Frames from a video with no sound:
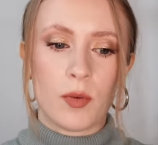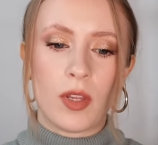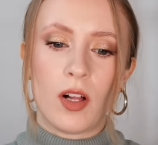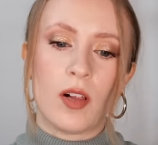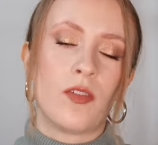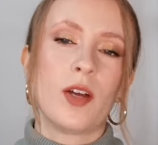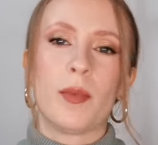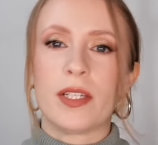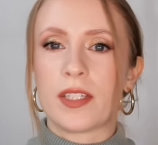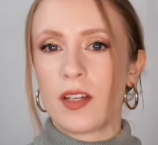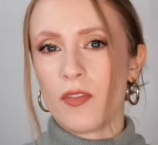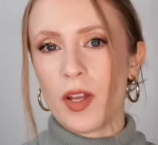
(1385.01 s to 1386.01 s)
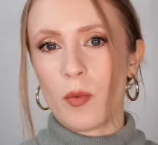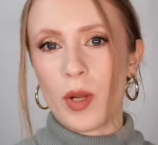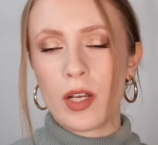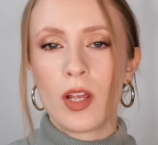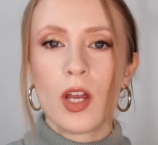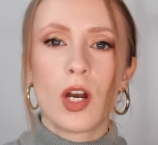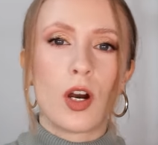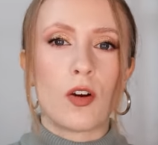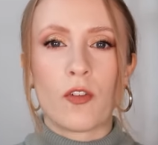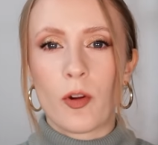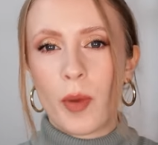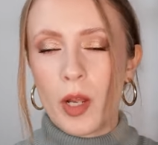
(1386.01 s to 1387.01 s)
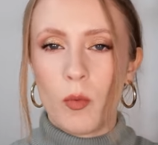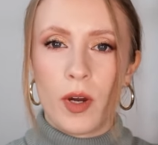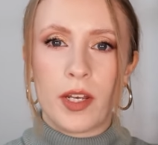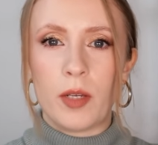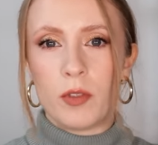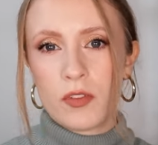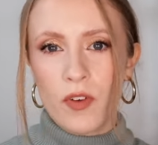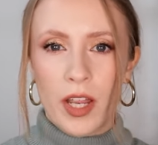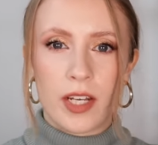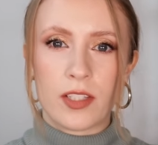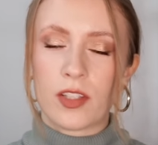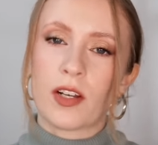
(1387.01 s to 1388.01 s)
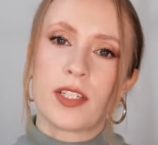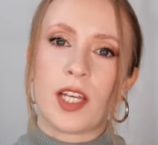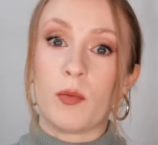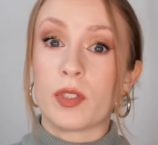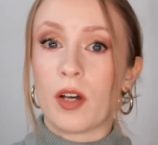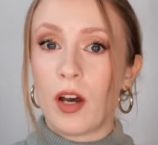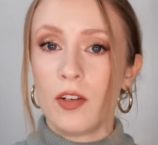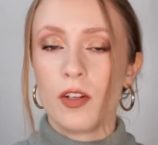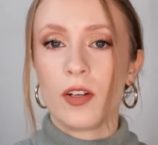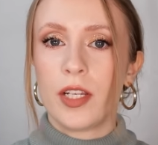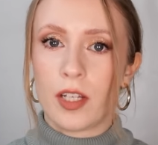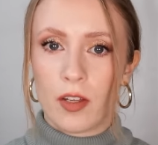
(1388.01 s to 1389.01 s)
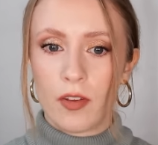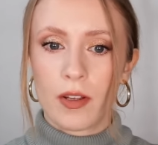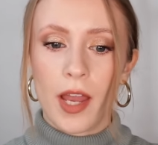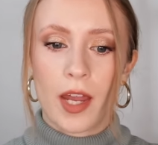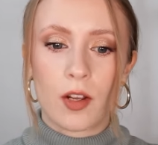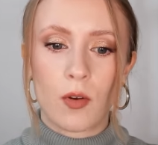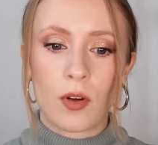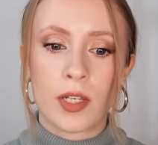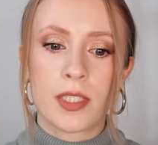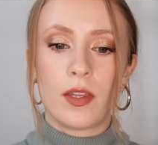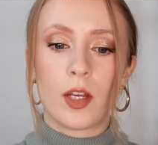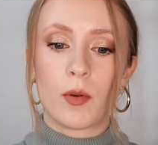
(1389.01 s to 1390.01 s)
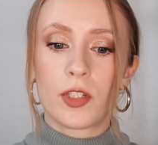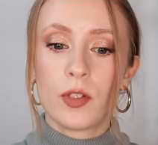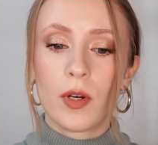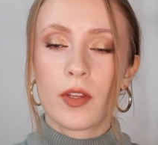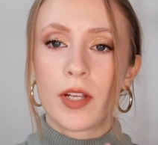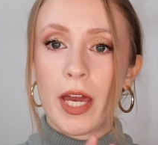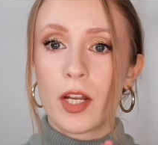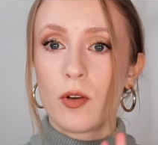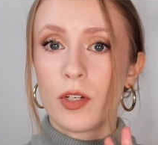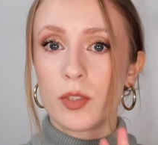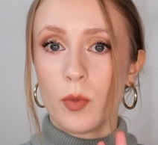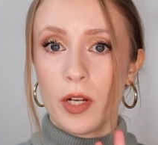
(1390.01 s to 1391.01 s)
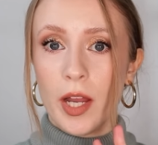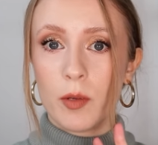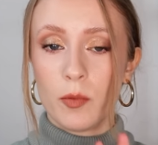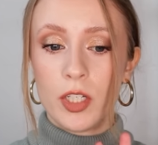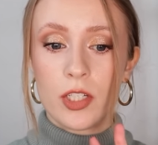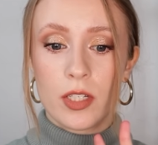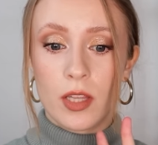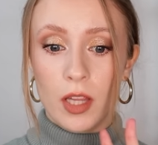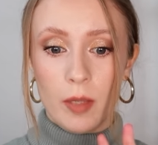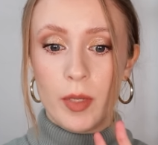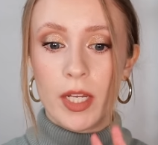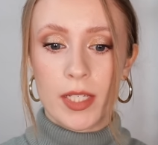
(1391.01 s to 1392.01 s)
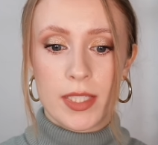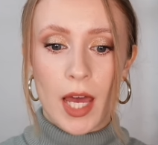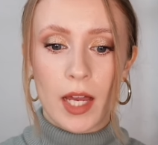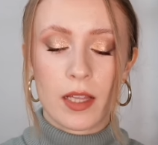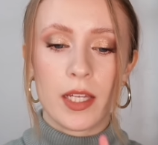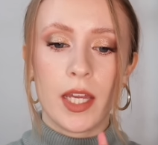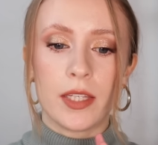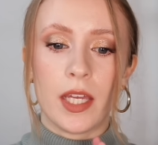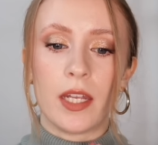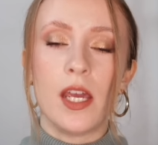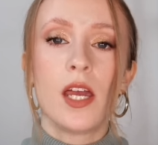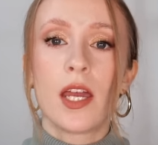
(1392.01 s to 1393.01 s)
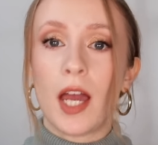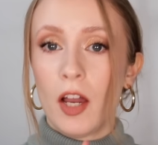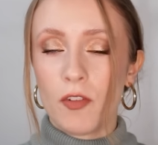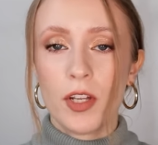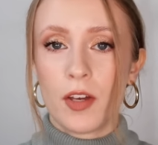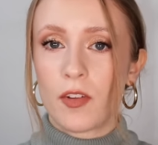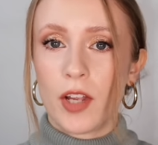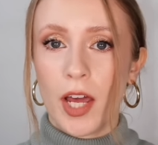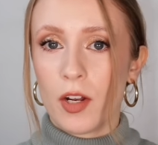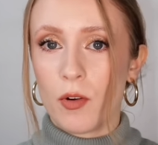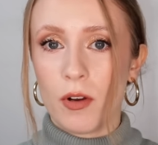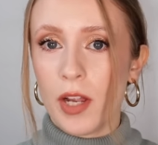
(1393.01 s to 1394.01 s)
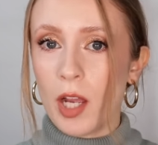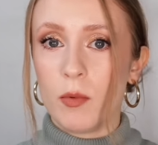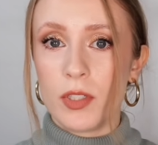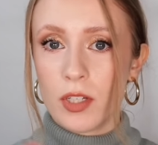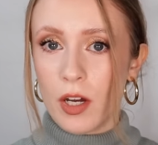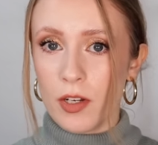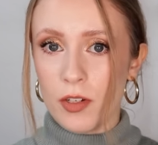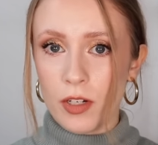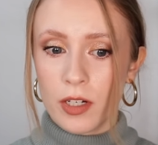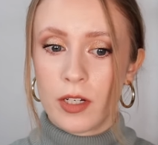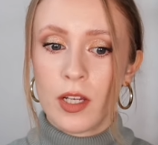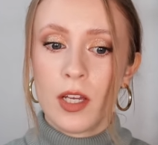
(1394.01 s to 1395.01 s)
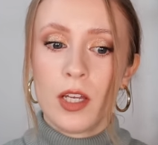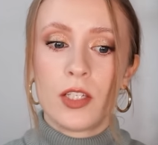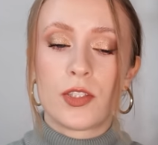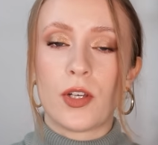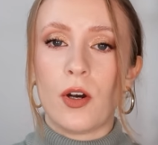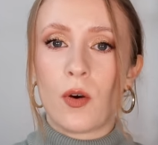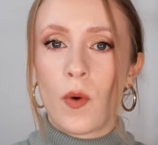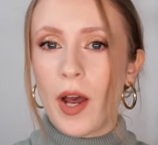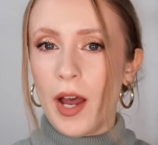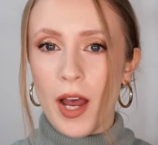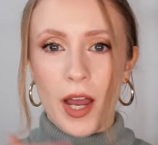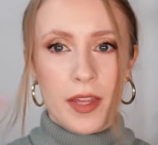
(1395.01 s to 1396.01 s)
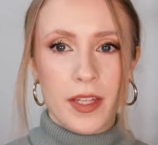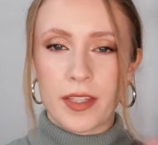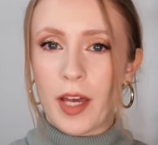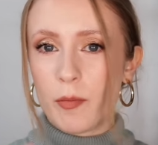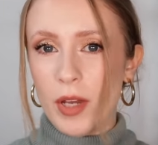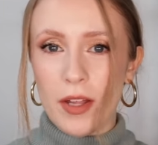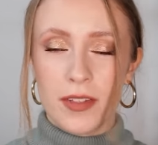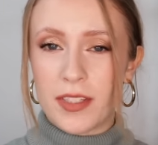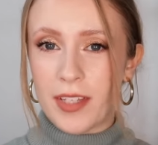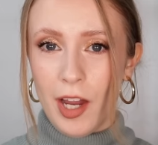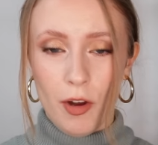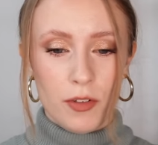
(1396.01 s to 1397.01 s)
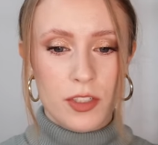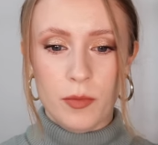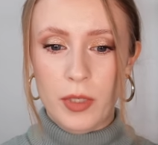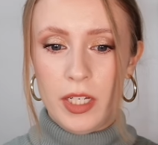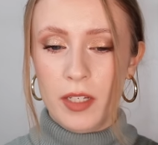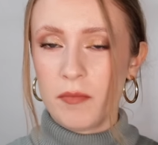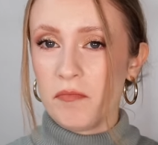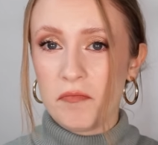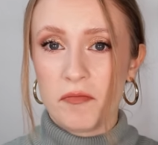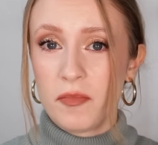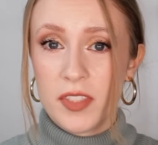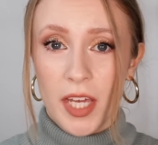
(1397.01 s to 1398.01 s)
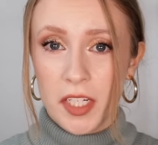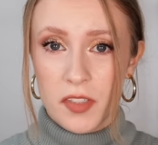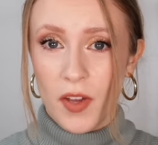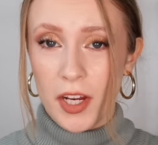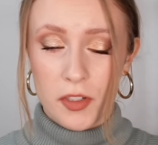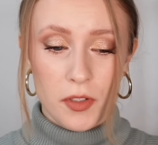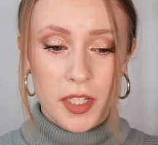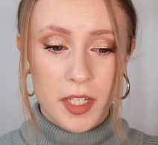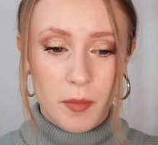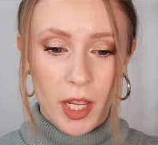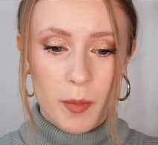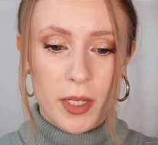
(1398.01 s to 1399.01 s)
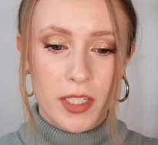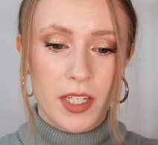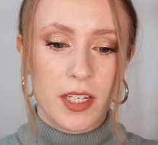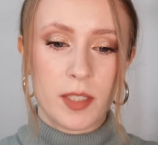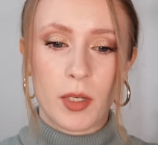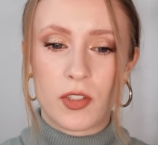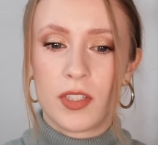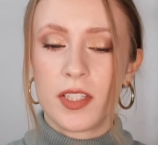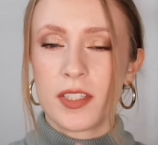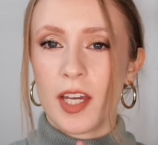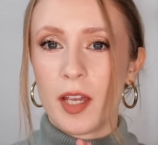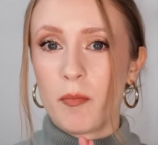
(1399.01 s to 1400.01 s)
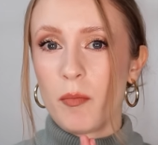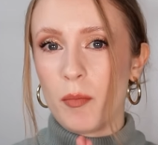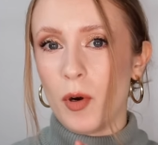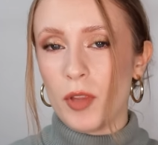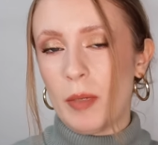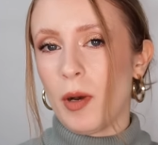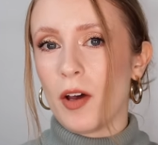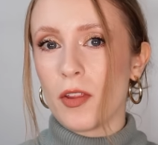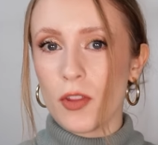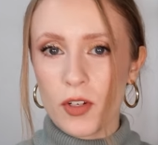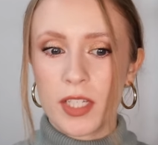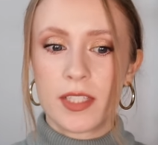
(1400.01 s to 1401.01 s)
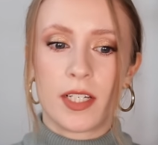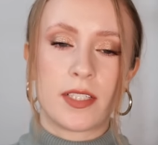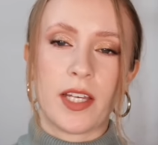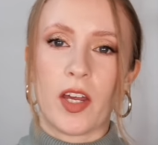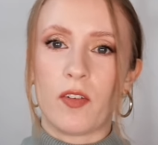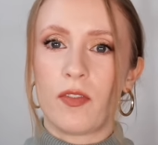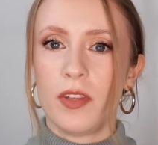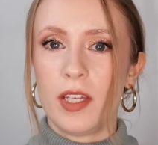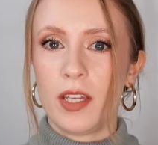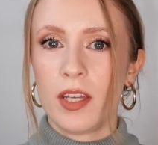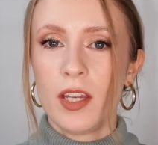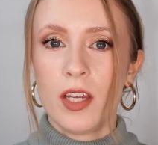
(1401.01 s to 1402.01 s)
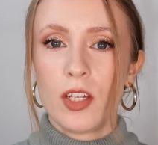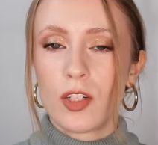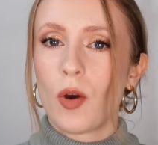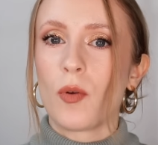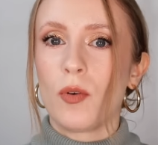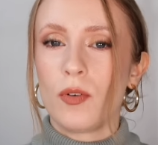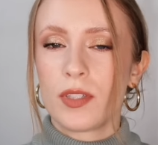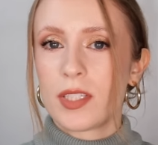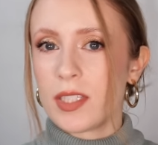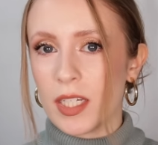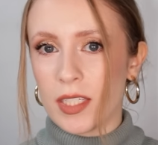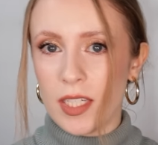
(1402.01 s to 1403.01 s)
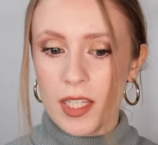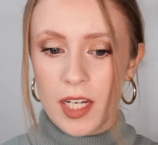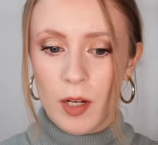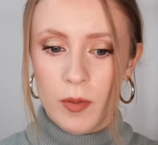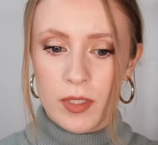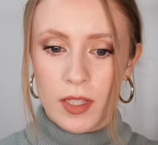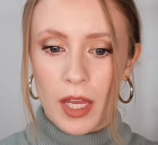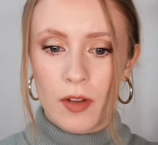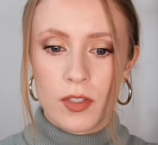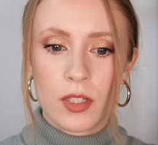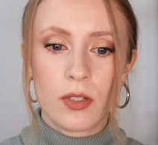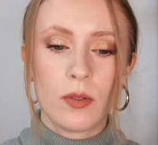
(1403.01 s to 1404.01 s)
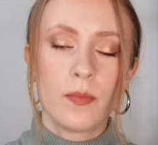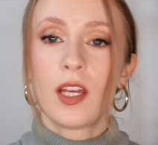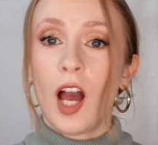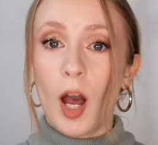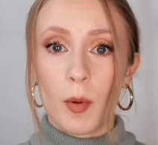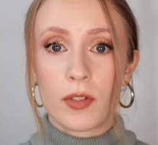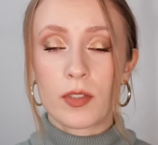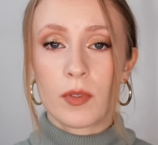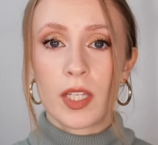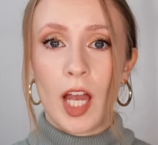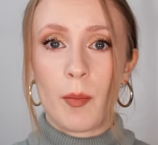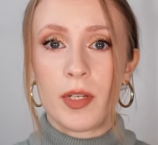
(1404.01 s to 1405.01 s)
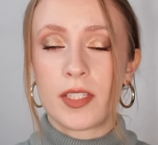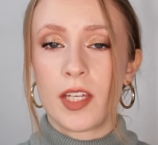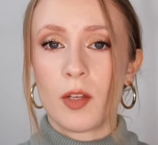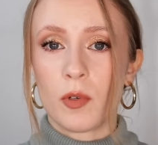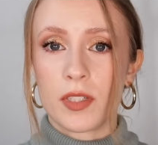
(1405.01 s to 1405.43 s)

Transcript: with all of them. I said if I went over by one, it was fine as long as I was under in other categories. There were two other categories where I reached the limit exactly, and then every other category I was under. So I think that balances out to be satisfactory in my opinion, especially since I only bought 36 out of the total 60 that I was allowed to. I'm also really happy to say there